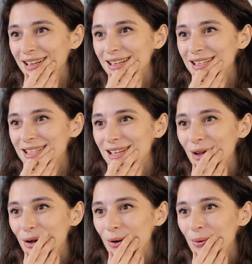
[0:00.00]

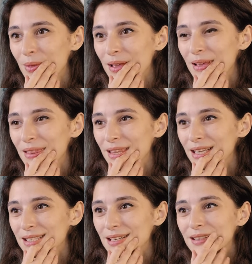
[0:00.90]
So
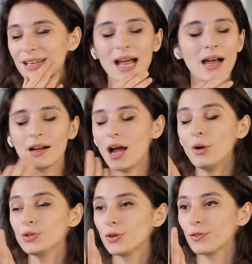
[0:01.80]
that's a,
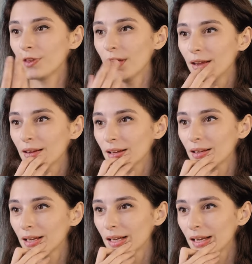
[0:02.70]
how do you think
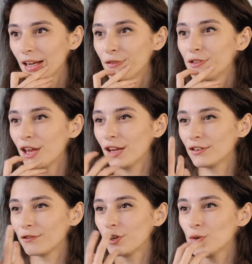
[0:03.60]
if the
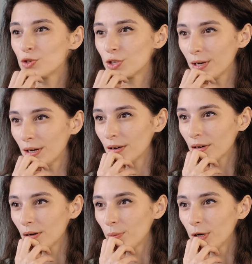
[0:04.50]
in future
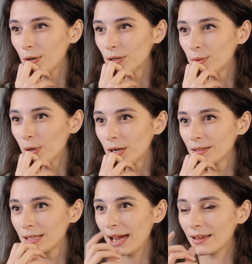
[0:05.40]
we could we
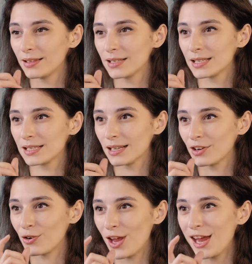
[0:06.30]
could get this
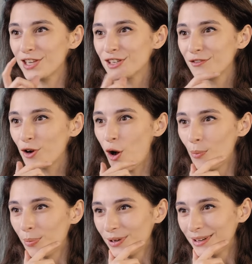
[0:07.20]
creative
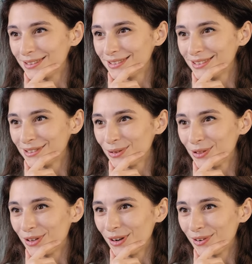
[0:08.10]
component into the
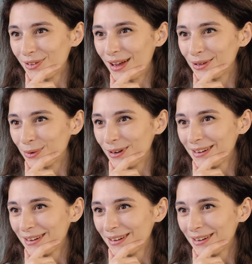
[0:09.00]
neural network?